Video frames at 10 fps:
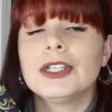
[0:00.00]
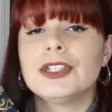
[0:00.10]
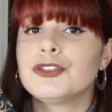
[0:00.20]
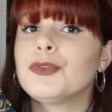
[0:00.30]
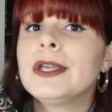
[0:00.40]

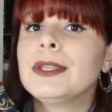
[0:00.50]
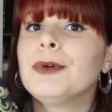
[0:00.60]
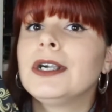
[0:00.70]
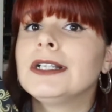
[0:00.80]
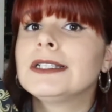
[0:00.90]
destroy the
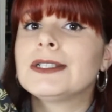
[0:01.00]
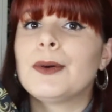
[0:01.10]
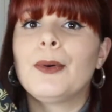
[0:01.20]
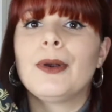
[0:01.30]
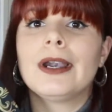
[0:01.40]
world
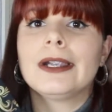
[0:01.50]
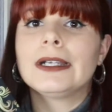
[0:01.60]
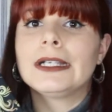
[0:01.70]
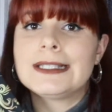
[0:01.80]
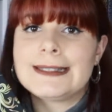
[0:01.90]

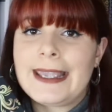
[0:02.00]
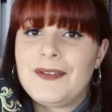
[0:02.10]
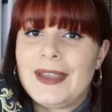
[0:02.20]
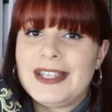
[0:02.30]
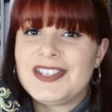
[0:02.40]
or
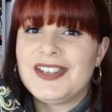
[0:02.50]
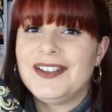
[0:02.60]
save it.